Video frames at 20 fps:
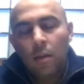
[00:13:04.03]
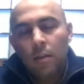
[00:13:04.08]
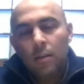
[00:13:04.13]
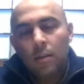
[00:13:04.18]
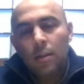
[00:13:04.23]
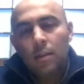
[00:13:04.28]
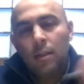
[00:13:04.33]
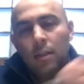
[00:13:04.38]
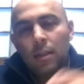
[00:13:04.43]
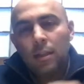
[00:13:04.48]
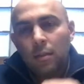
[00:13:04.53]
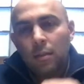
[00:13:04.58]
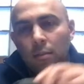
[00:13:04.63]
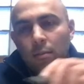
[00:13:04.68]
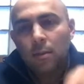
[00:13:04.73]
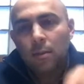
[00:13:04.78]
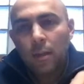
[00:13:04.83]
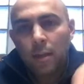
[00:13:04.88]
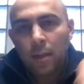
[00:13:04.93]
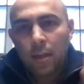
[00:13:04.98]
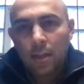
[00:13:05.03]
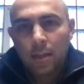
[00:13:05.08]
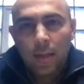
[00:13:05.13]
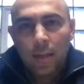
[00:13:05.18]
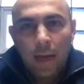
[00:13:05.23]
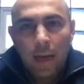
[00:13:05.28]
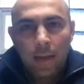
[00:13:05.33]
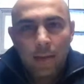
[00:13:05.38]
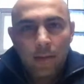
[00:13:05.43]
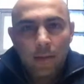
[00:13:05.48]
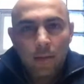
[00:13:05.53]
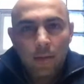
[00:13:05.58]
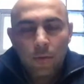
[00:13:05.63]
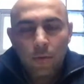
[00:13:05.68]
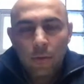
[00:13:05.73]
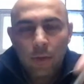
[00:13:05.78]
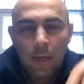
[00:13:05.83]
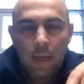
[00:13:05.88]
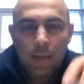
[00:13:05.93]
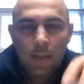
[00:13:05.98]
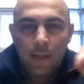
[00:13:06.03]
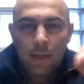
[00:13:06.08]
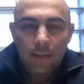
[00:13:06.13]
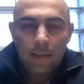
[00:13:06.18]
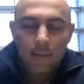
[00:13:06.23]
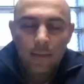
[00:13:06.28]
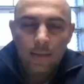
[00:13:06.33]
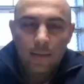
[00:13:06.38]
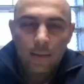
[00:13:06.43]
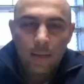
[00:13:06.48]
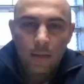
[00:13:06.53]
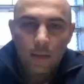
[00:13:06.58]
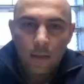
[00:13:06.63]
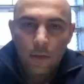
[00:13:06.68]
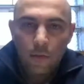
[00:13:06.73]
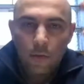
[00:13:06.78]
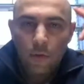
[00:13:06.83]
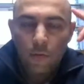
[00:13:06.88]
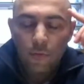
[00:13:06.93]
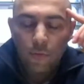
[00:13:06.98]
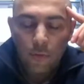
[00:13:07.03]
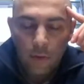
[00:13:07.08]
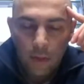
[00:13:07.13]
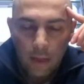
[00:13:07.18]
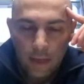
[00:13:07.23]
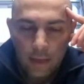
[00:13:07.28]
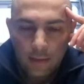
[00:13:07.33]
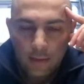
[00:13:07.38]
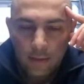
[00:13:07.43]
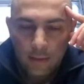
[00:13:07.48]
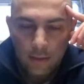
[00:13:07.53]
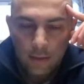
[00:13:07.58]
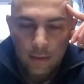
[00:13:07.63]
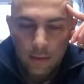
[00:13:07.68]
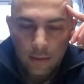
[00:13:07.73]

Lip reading: the clinical study designs do not necessarily reflect